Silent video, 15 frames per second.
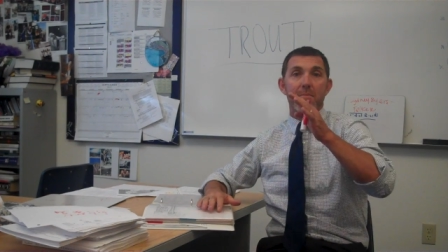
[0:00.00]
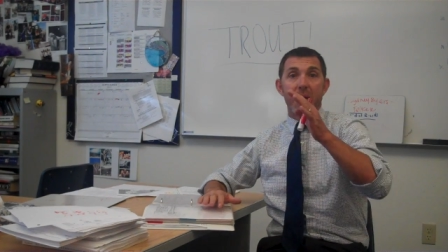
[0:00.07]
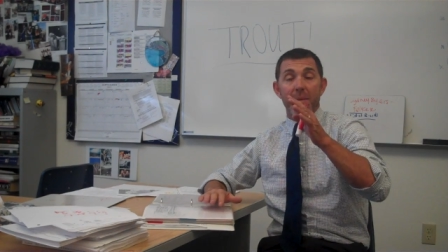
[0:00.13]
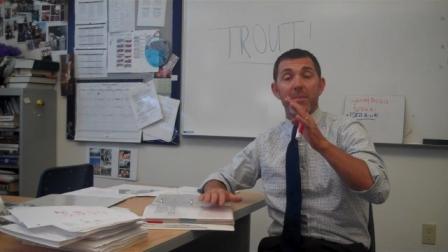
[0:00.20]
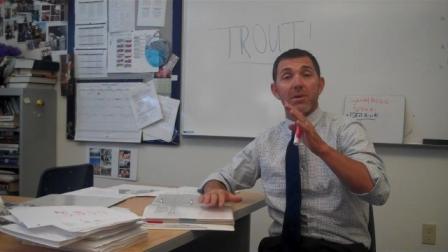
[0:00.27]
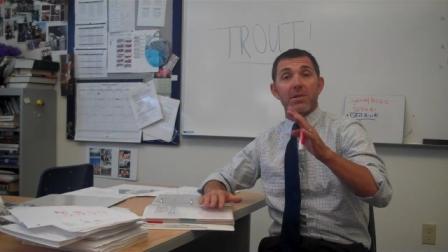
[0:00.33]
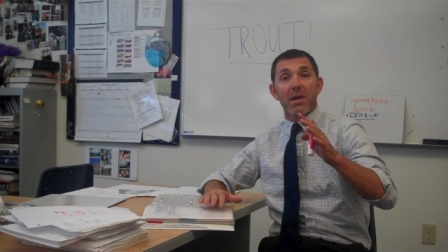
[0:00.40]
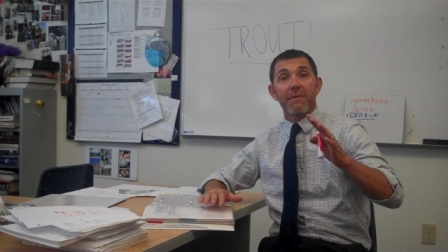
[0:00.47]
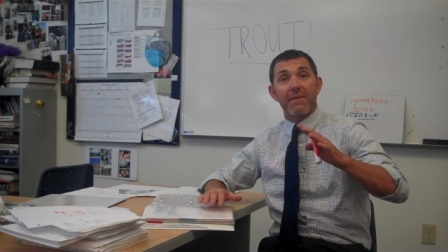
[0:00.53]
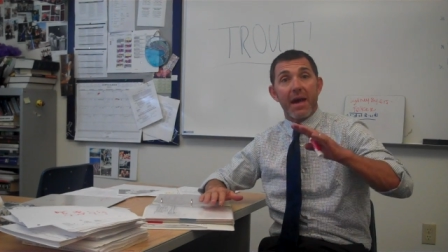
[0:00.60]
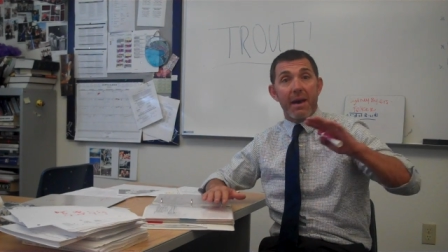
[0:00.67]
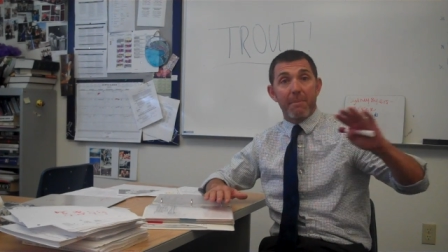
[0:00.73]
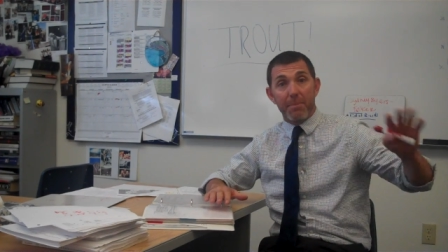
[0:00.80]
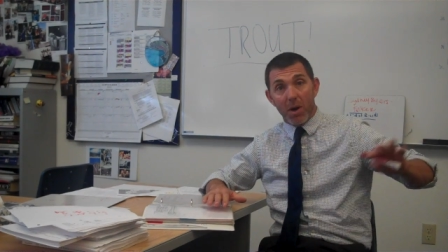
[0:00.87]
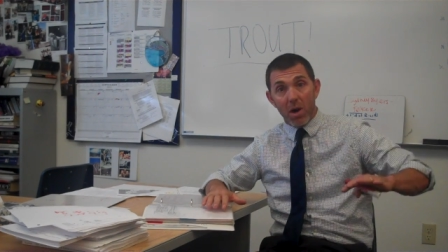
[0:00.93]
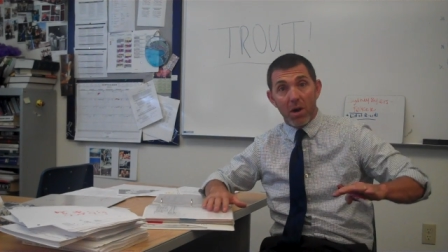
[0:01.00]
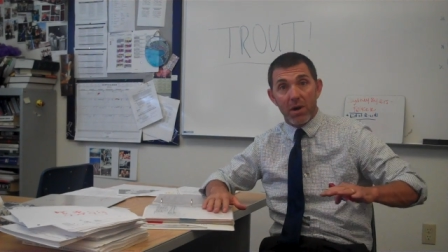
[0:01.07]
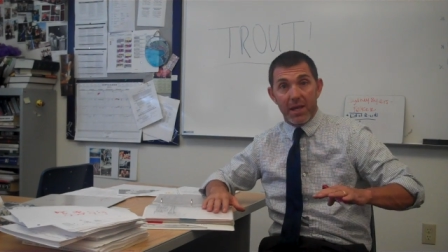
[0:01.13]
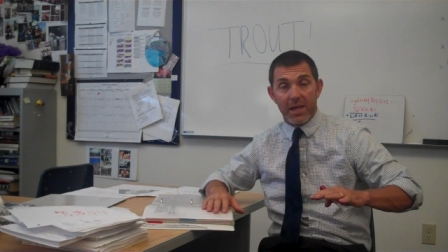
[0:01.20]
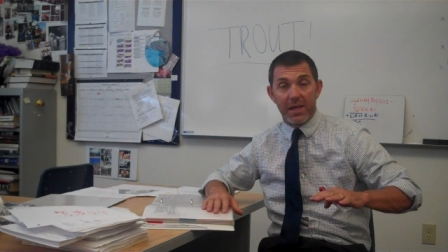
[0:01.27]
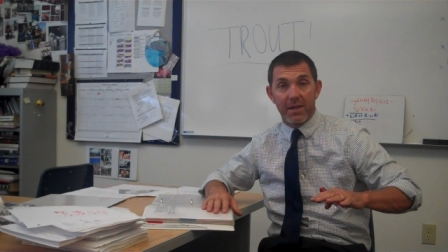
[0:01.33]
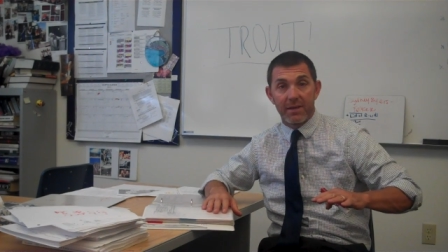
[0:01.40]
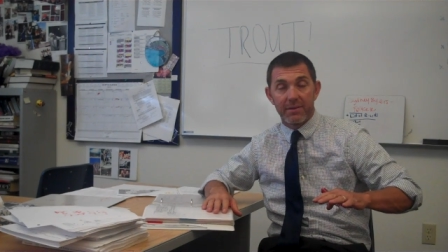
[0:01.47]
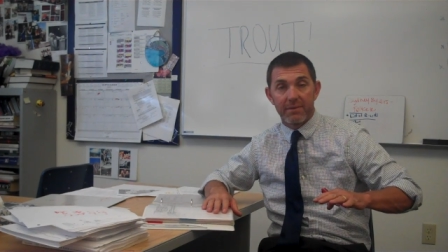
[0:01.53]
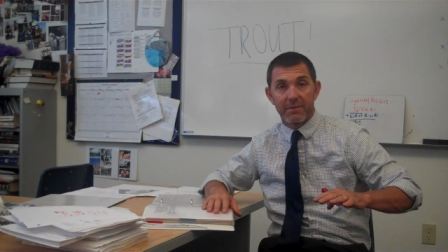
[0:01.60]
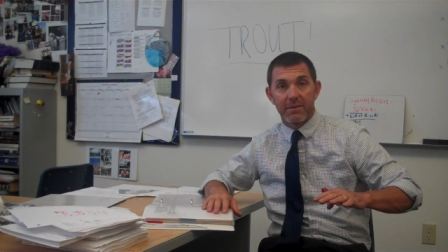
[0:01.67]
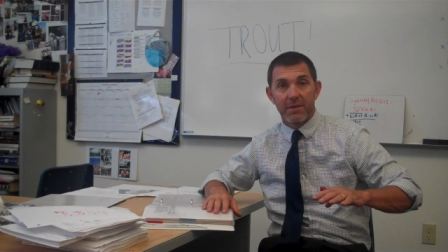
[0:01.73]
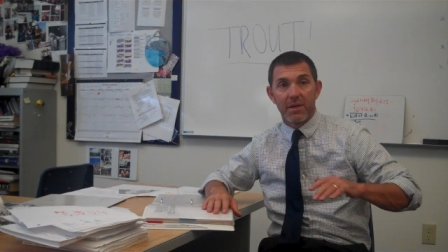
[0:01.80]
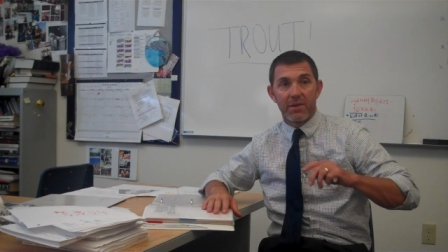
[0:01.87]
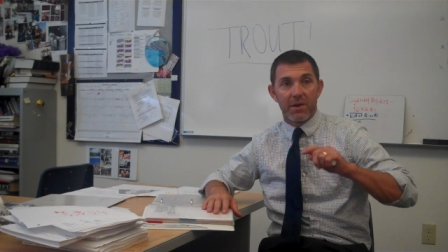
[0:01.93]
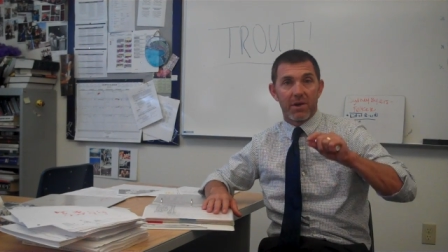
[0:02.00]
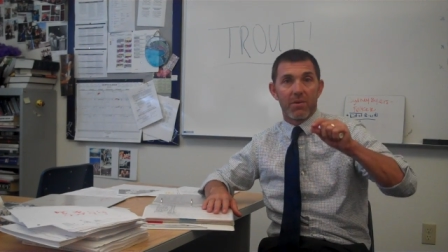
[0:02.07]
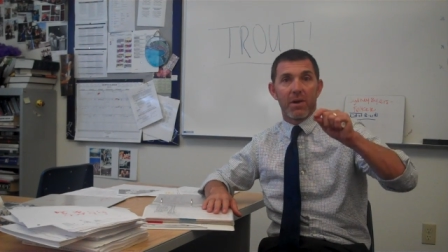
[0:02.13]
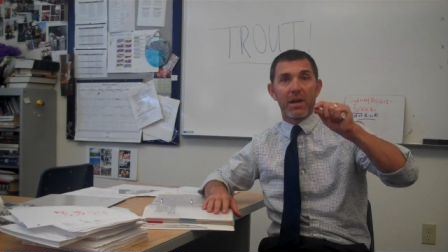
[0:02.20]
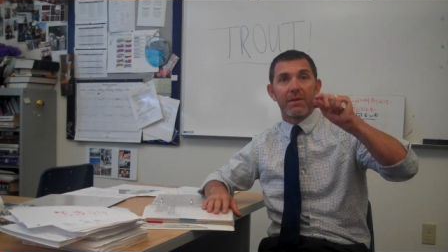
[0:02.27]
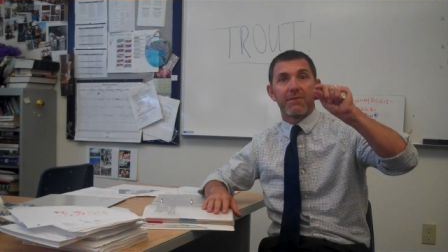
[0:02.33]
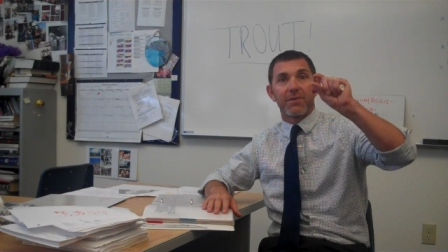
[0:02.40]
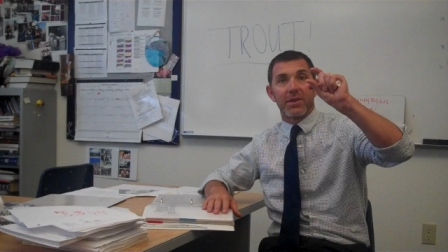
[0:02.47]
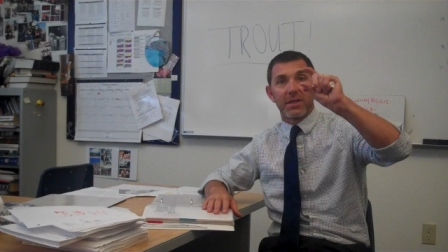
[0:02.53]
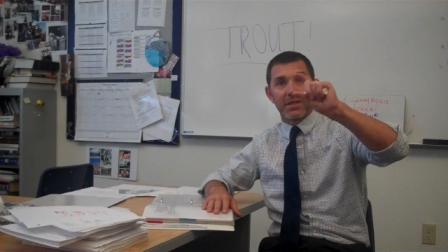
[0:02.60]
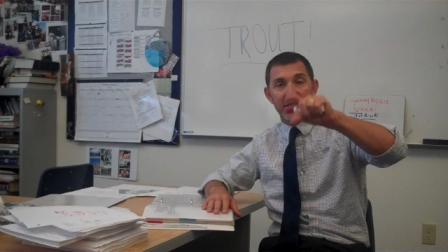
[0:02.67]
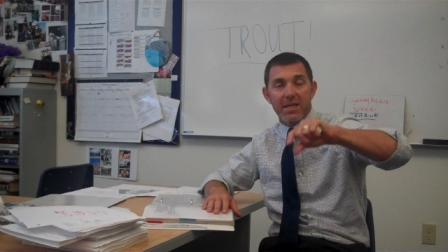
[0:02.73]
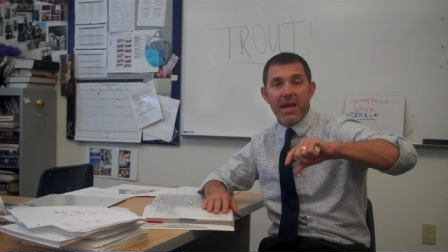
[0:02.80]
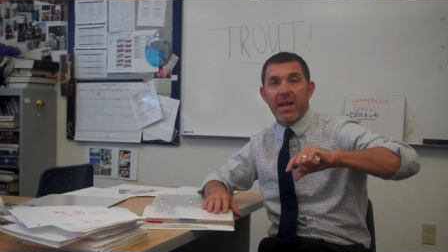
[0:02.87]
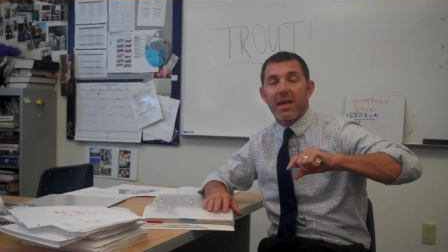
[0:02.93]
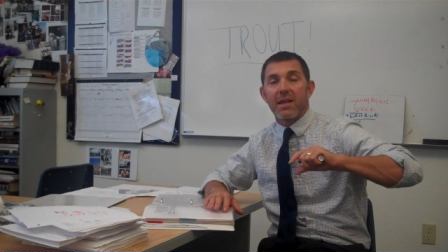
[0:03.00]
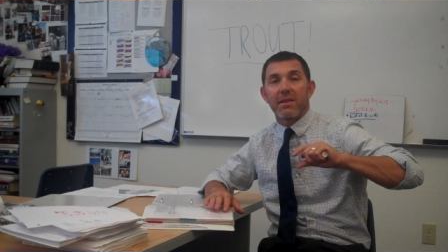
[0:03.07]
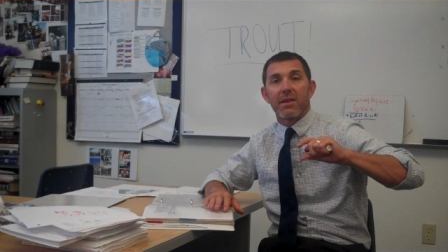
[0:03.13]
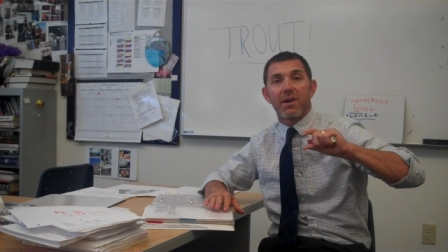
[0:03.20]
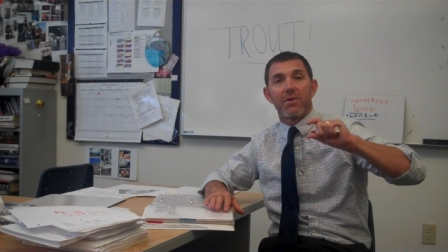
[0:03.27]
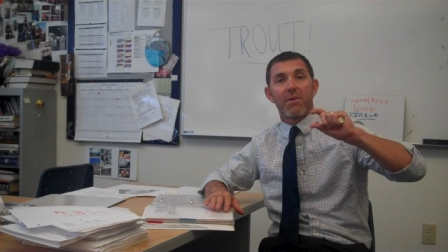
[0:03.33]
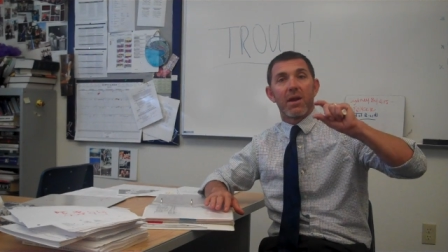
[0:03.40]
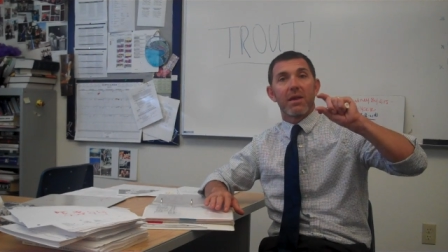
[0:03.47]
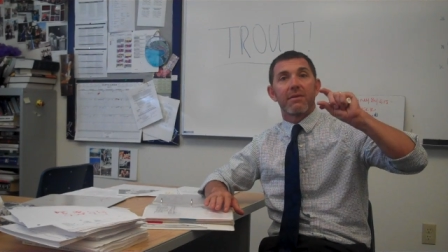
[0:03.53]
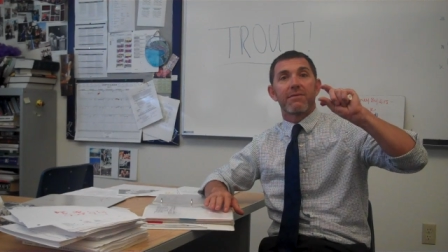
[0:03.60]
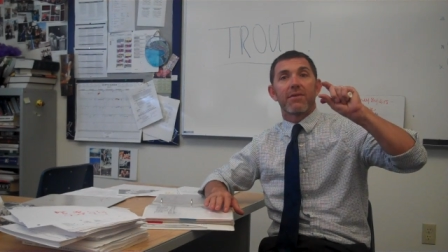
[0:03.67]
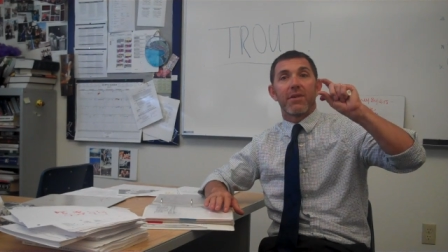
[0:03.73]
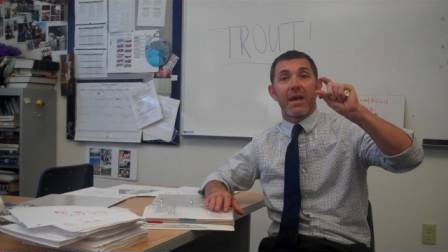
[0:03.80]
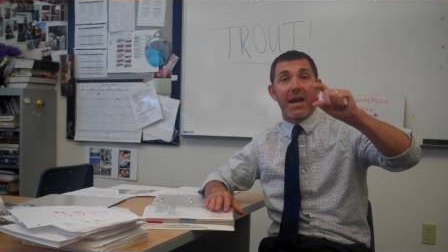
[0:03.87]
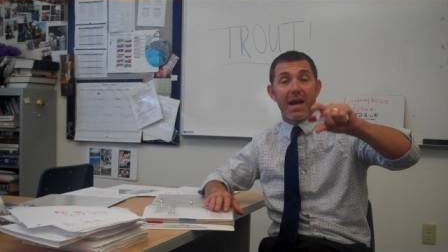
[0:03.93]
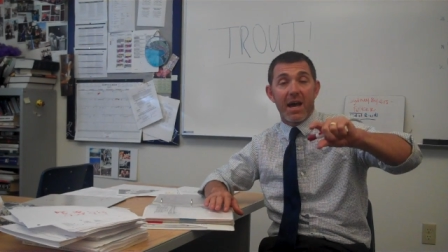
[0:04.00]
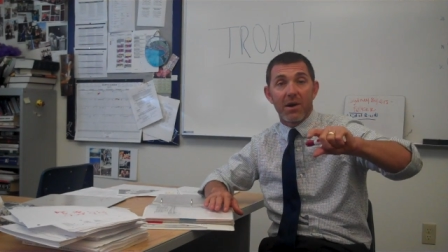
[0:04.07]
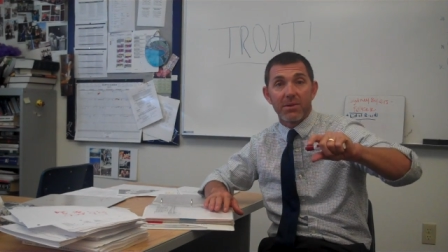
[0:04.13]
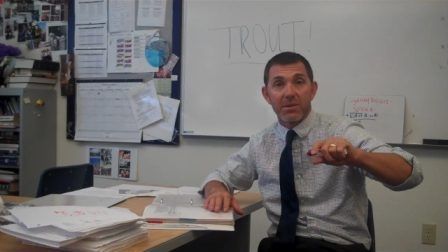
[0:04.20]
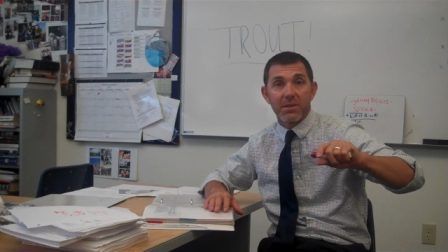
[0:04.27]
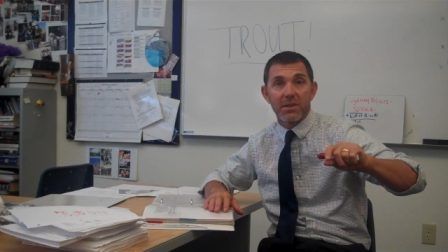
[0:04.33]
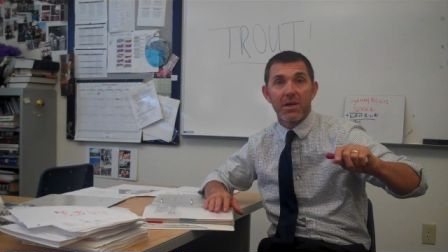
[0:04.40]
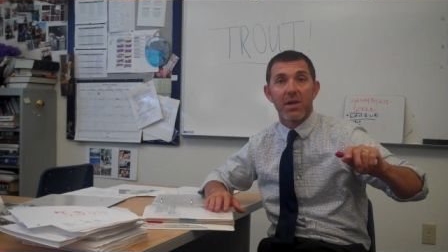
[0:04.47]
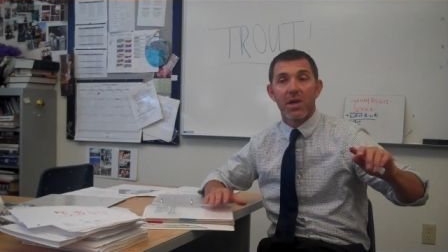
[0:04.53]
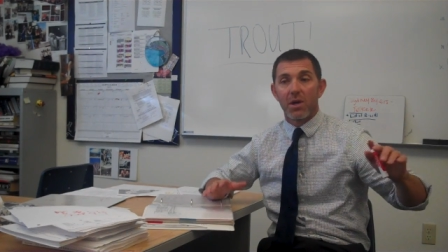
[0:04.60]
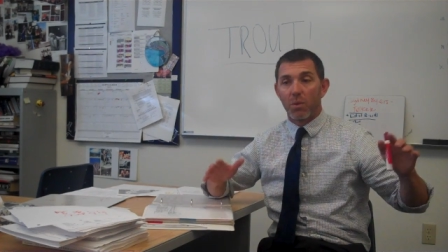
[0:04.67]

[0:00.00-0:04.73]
members of that party that are running for the Senate, that are running for the House,